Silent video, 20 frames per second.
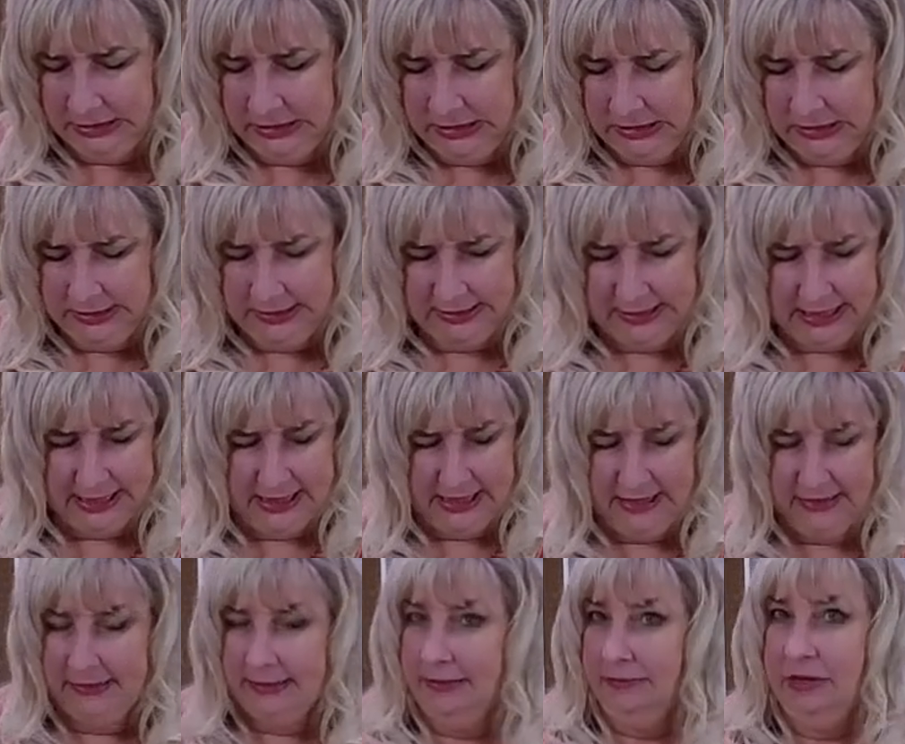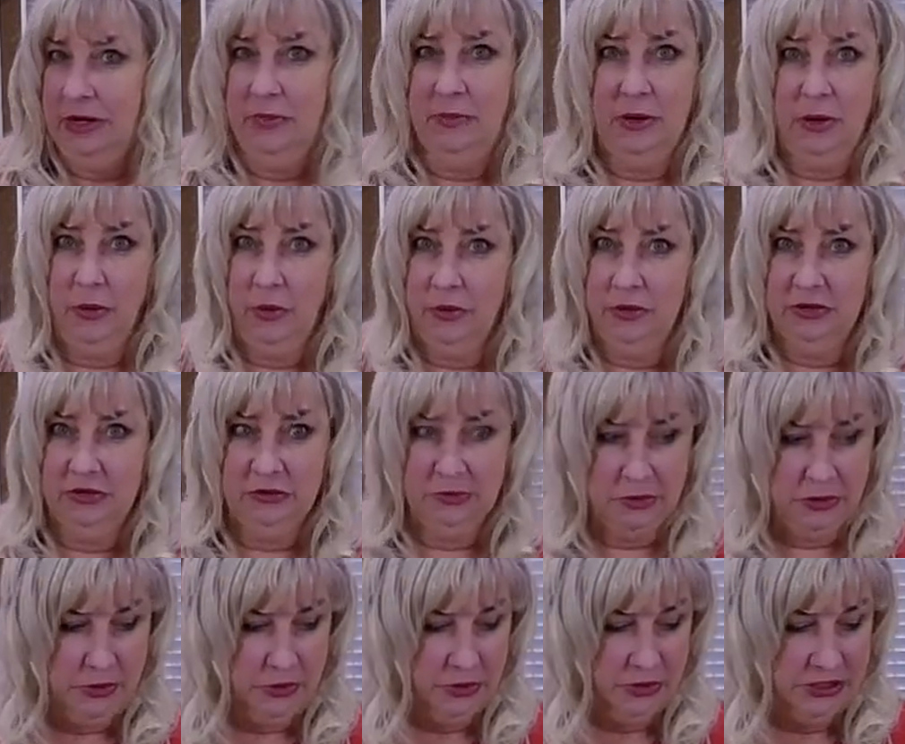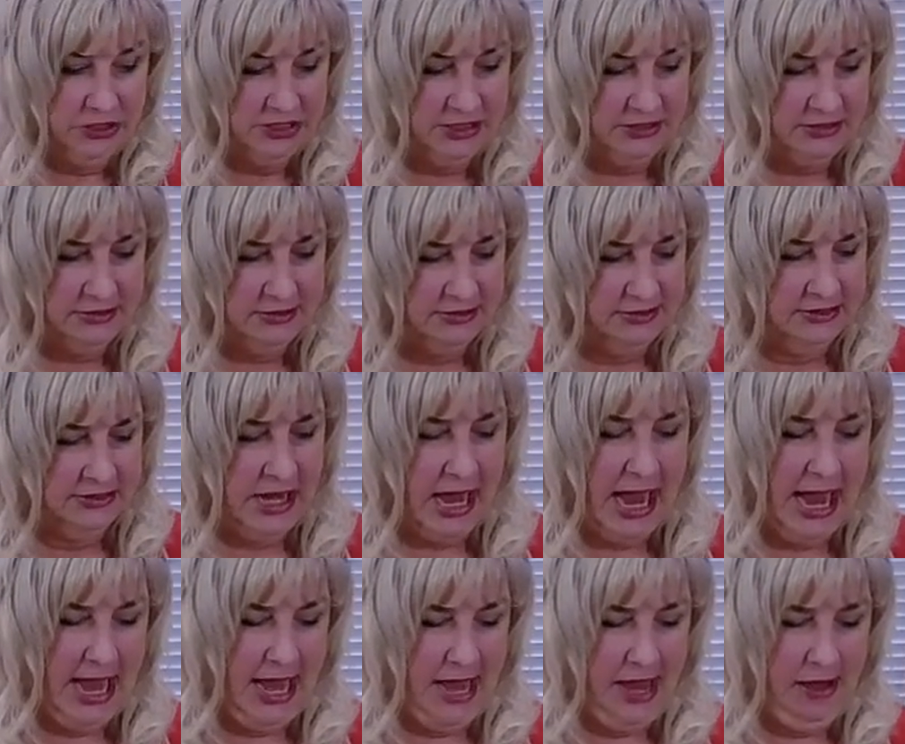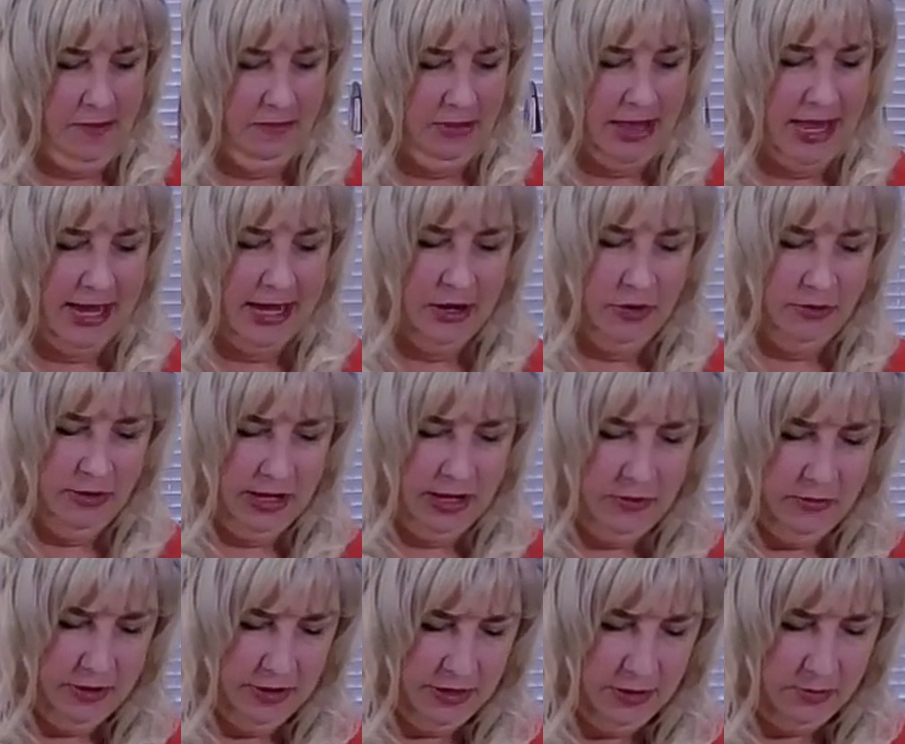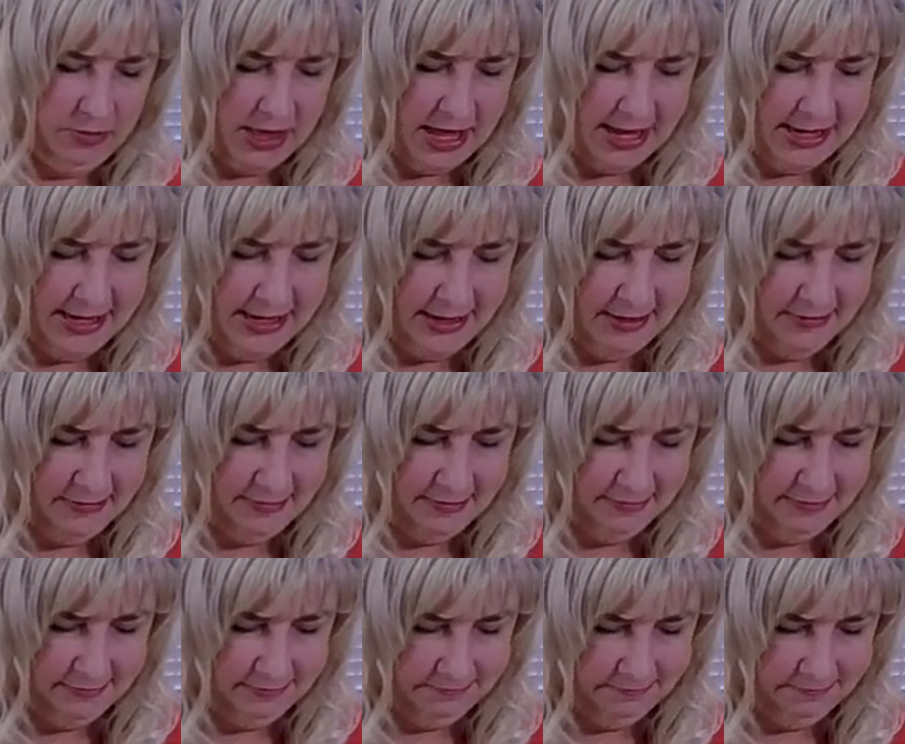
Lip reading: Just like this, I'm going to put orange where orange is and black and white where the black is.